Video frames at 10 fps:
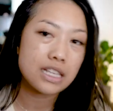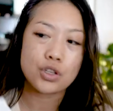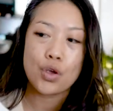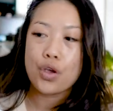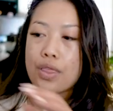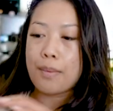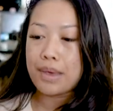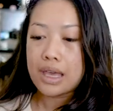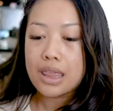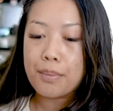So the
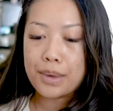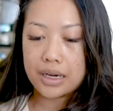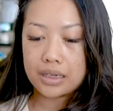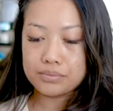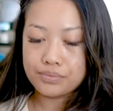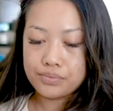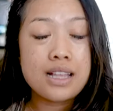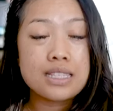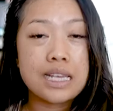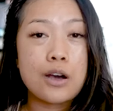bigger the better. If you
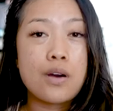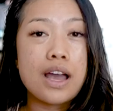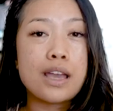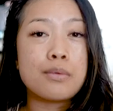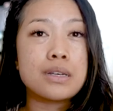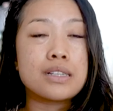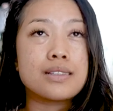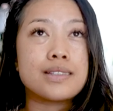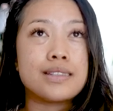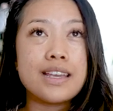can't tell, I am
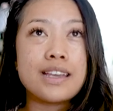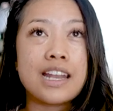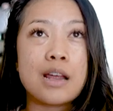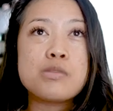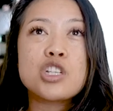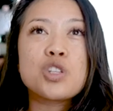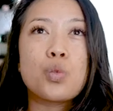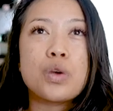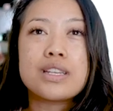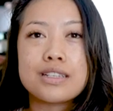sick and I'm
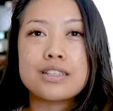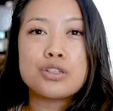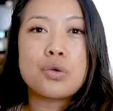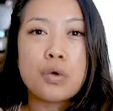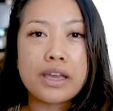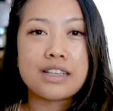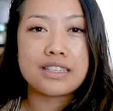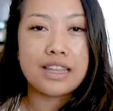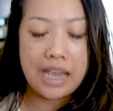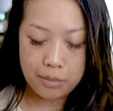just winded talking
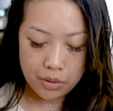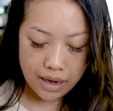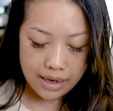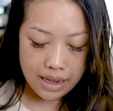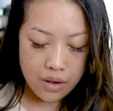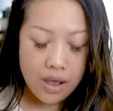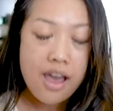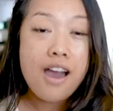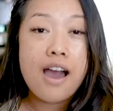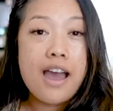to the camera right now.
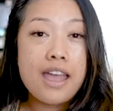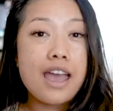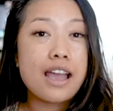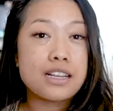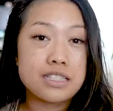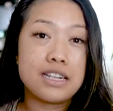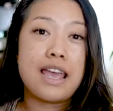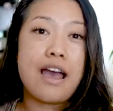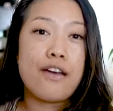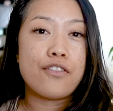I actually
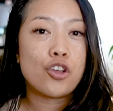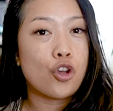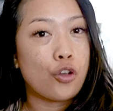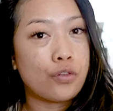have COVID.